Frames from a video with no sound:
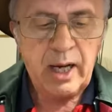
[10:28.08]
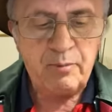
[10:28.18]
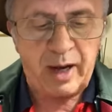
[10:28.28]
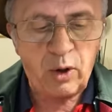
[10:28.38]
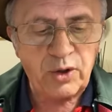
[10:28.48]

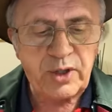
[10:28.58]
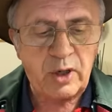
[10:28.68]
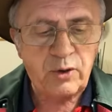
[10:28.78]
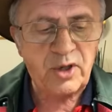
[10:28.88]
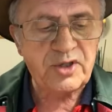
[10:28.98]
but also
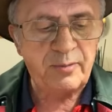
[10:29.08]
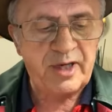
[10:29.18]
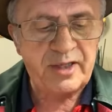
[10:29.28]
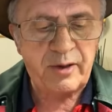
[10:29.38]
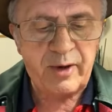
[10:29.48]
across the
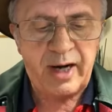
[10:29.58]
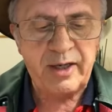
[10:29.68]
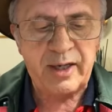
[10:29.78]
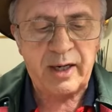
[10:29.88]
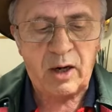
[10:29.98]

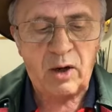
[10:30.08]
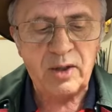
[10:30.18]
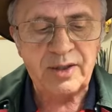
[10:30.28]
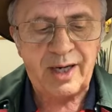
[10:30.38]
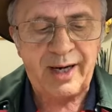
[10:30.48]
Mediterranean and
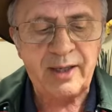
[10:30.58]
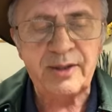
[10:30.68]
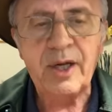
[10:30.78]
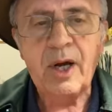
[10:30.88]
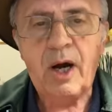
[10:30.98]
along the
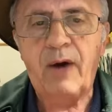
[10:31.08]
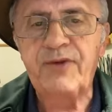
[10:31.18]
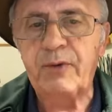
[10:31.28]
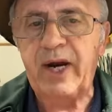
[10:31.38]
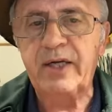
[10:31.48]
length of
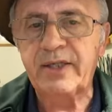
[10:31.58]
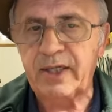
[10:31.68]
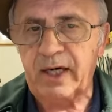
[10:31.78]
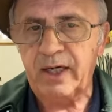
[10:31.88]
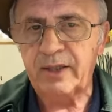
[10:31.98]
the Red
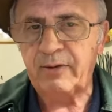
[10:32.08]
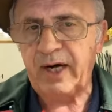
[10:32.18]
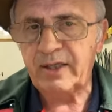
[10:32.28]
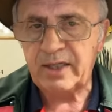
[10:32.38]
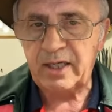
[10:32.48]
Sea. The
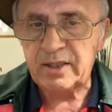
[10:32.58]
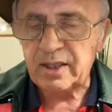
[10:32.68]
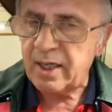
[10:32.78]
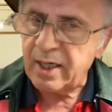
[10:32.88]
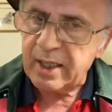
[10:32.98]
Red Sea's
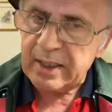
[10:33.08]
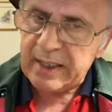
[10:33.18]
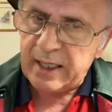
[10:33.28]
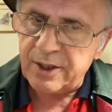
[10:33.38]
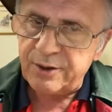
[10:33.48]

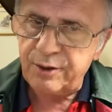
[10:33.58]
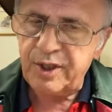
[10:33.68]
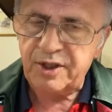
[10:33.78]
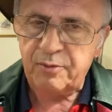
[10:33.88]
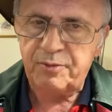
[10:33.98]
next to
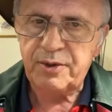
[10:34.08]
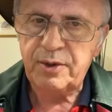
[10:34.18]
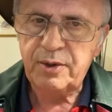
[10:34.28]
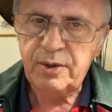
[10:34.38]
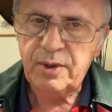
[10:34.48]
Egypt.
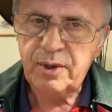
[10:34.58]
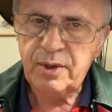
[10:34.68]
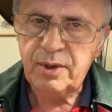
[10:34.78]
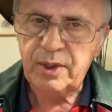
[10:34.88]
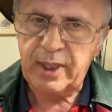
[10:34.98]

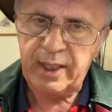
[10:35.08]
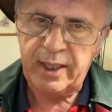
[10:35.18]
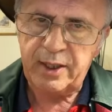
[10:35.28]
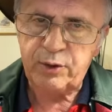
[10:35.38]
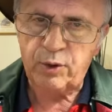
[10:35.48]

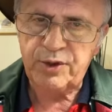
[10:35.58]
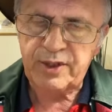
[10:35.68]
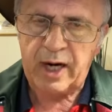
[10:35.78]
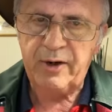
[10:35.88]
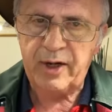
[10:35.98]
Uh, towards
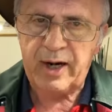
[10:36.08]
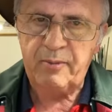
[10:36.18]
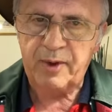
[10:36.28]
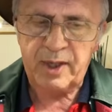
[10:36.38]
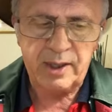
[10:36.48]
Saudi
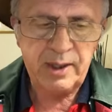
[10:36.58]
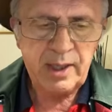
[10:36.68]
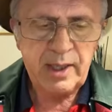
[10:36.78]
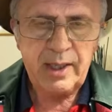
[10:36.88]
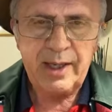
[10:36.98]
Arabia
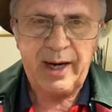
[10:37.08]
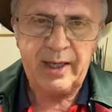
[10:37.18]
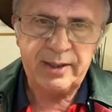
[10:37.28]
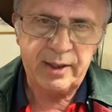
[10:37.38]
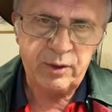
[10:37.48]

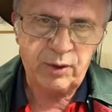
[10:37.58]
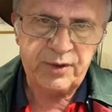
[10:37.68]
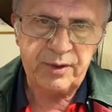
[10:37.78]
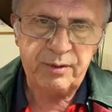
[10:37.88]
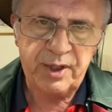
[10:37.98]
and
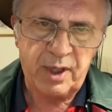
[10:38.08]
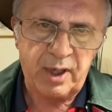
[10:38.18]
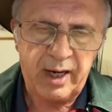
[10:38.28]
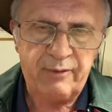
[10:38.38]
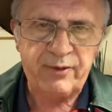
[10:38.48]
North, you
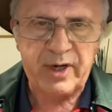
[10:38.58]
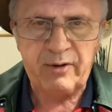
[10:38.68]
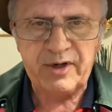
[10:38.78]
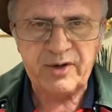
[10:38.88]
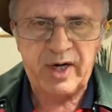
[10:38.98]
know, Africa,
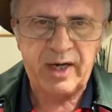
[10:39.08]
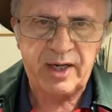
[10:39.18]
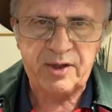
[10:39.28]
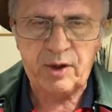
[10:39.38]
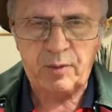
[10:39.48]
Eritrea,
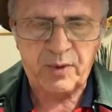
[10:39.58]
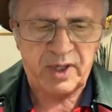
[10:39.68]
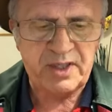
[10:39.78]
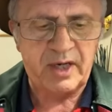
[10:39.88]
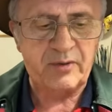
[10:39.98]
Ethiopia,
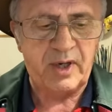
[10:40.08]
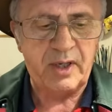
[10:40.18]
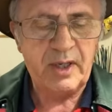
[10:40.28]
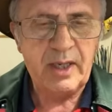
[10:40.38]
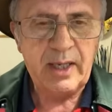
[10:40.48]
etc.
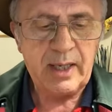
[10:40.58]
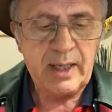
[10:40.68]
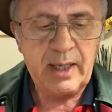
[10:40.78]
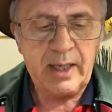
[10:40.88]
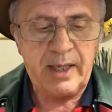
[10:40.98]

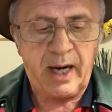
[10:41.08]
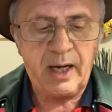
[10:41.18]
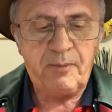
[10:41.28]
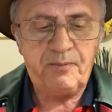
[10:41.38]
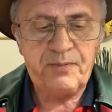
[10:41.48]
Now,
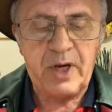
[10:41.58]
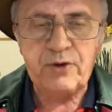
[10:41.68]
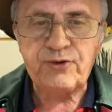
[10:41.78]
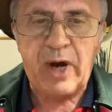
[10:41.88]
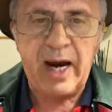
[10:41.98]

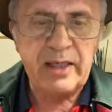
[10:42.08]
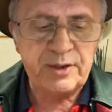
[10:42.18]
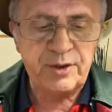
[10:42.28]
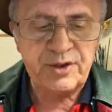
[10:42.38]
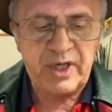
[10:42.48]
trade
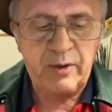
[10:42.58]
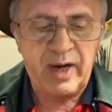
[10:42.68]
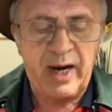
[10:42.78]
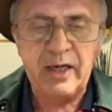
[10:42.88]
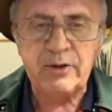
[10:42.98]
to
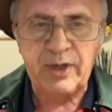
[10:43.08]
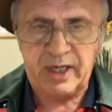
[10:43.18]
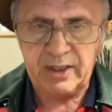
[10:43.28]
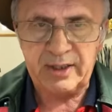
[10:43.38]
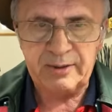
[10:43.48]
Syria and
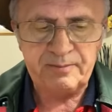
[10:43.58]
Crete.